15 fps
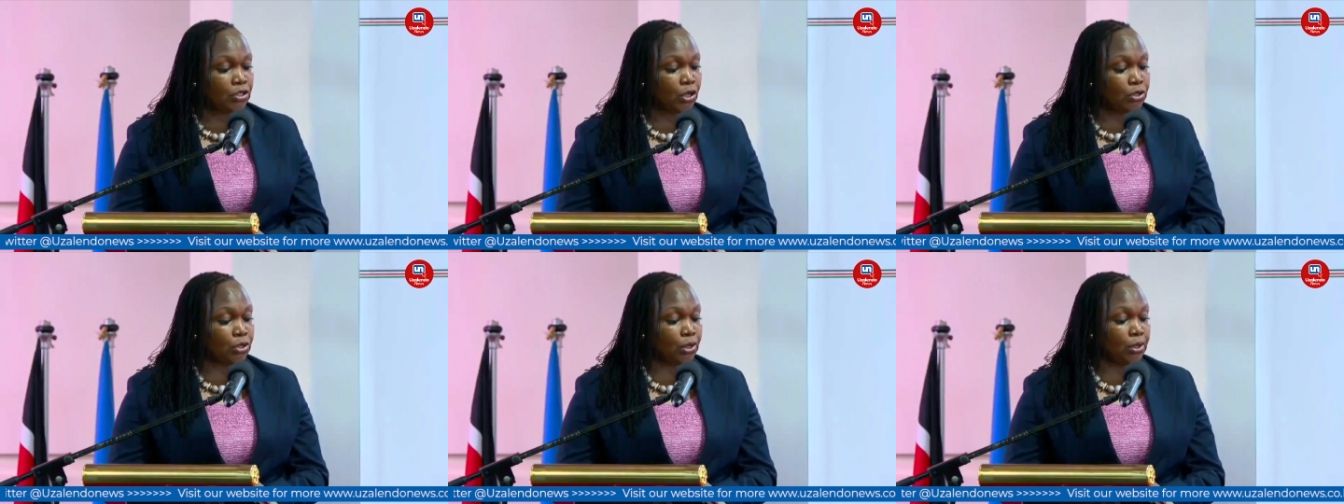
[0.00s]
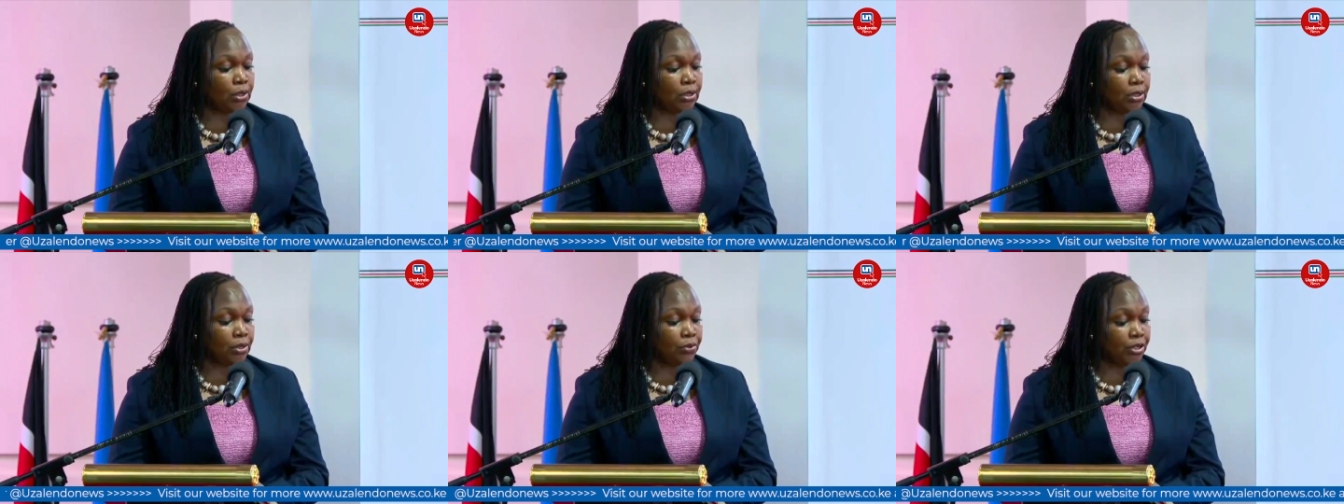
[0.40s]

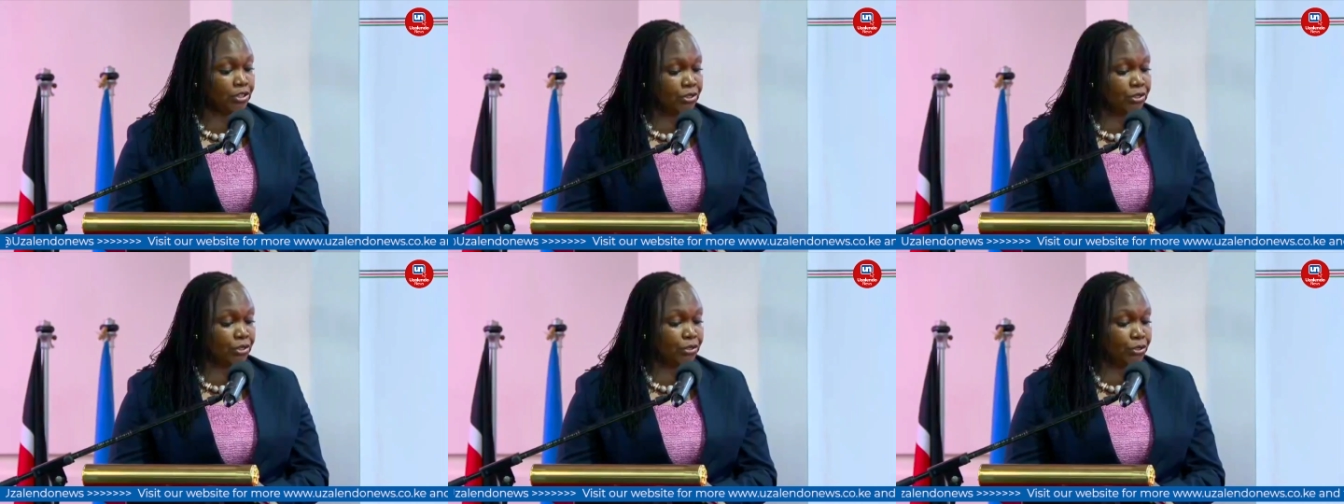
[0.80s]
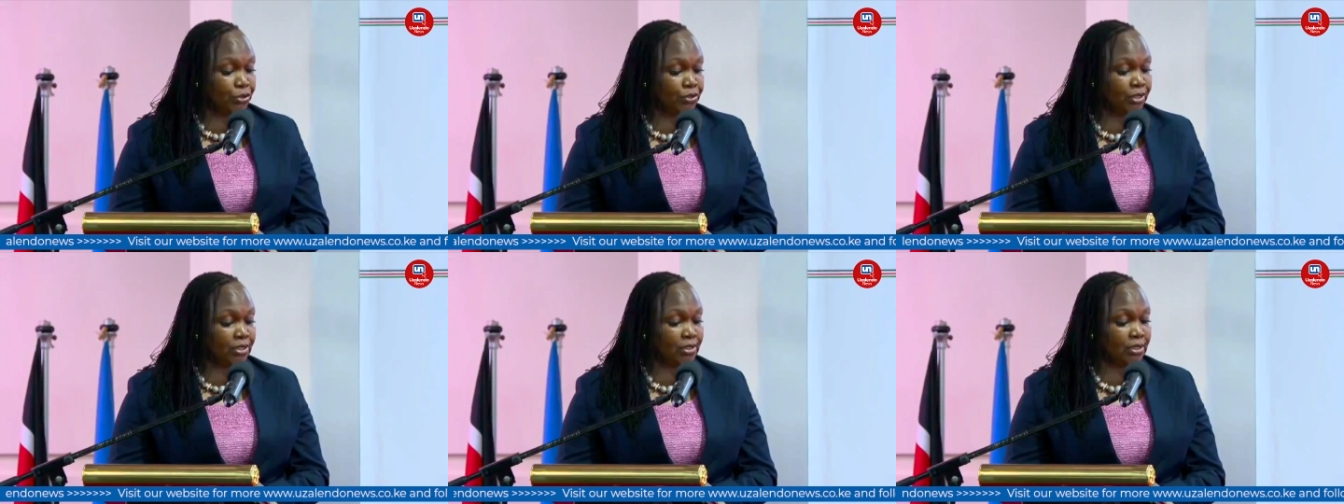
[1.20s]
Total registered
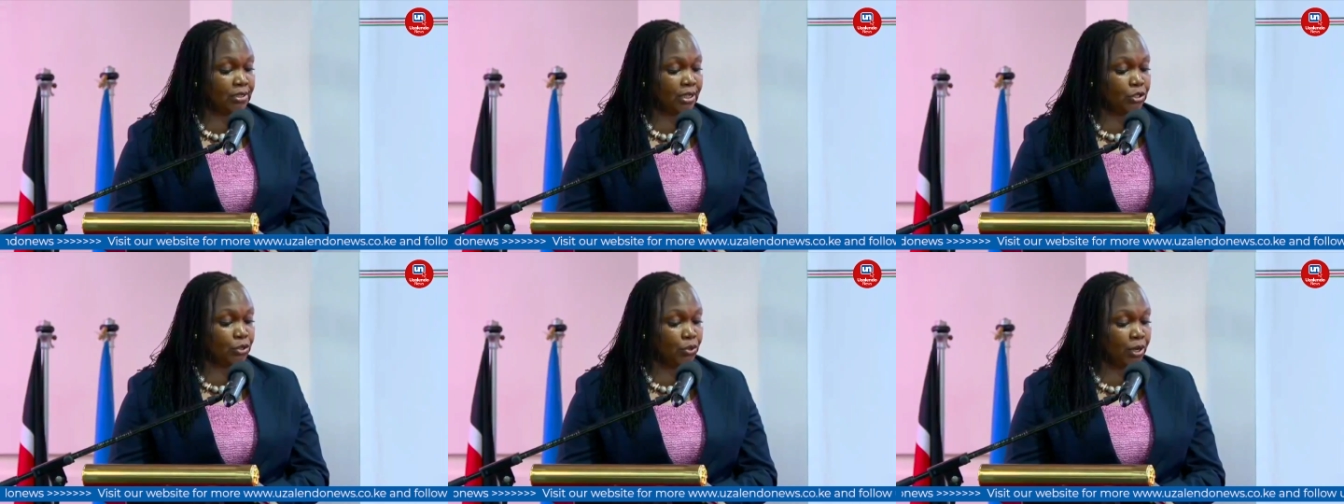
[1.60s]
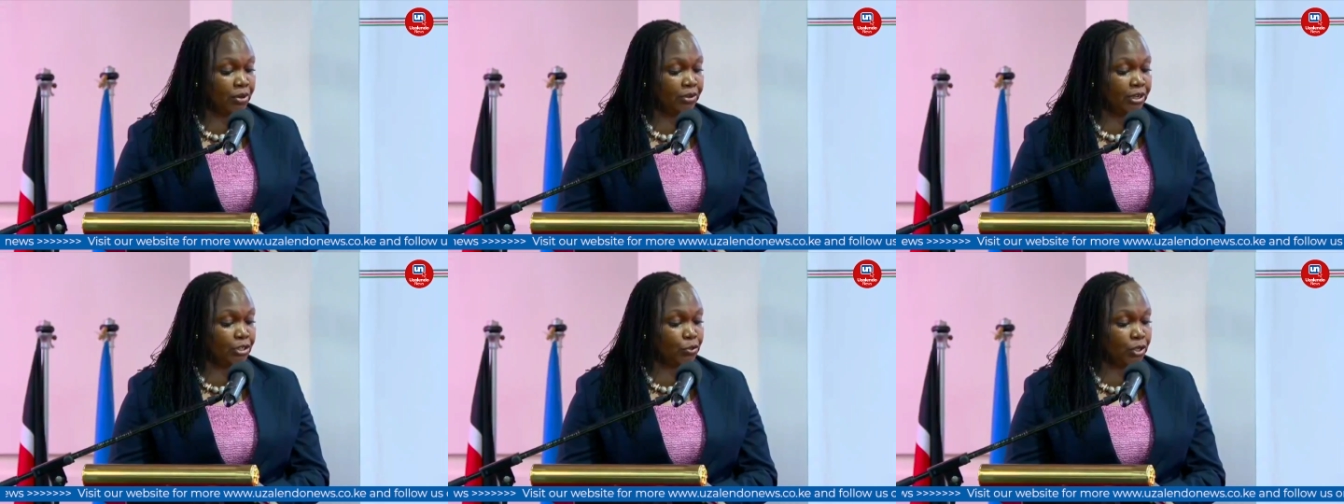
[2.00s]
users is at
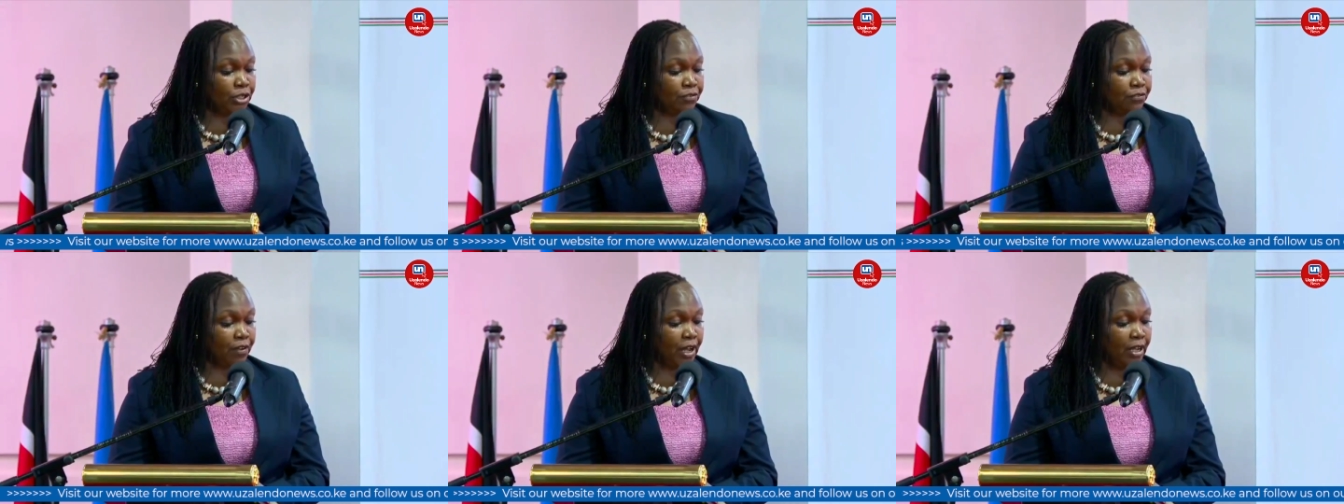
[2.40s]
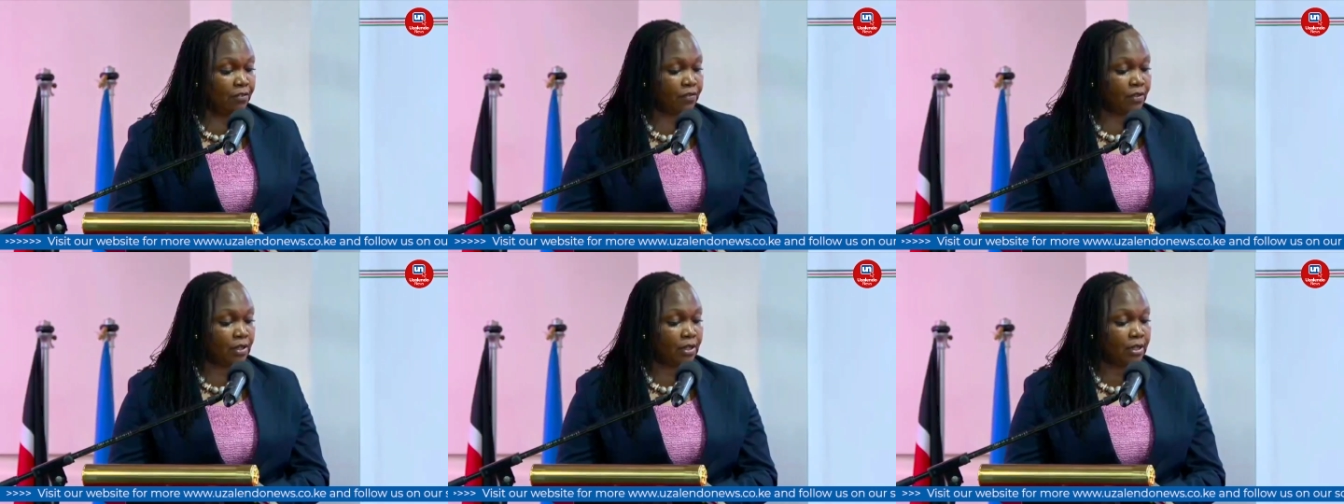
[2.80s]

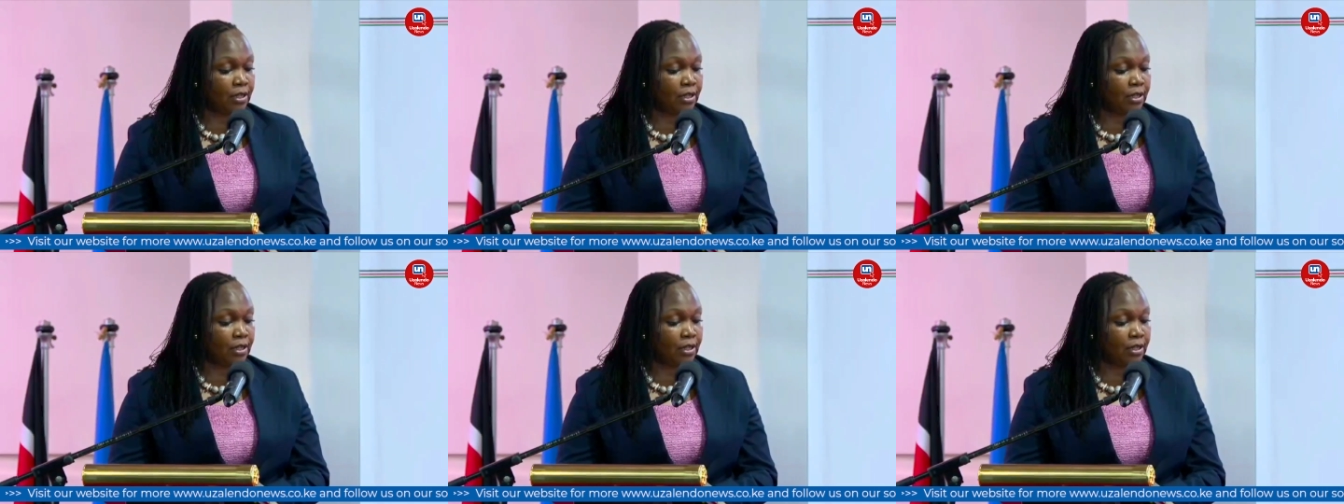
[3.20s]
225.